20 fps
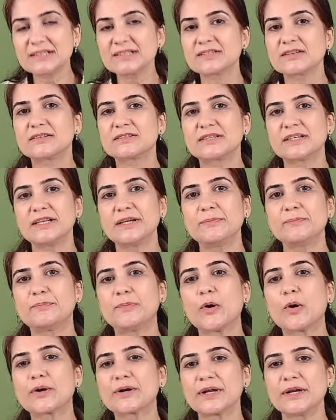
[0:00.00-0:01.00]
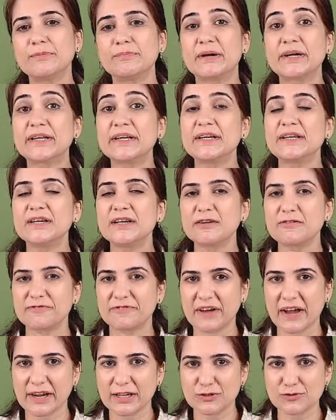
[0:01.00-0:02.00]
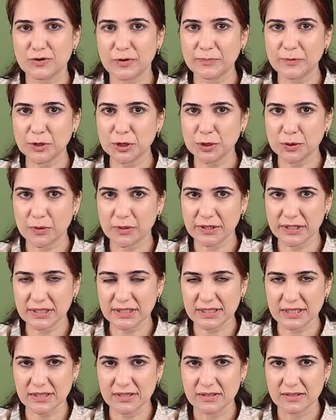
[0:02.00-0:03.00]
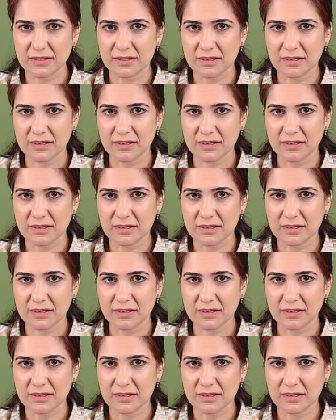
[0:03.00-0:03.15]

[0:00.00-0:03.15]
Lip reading: certain important material facts from the surety,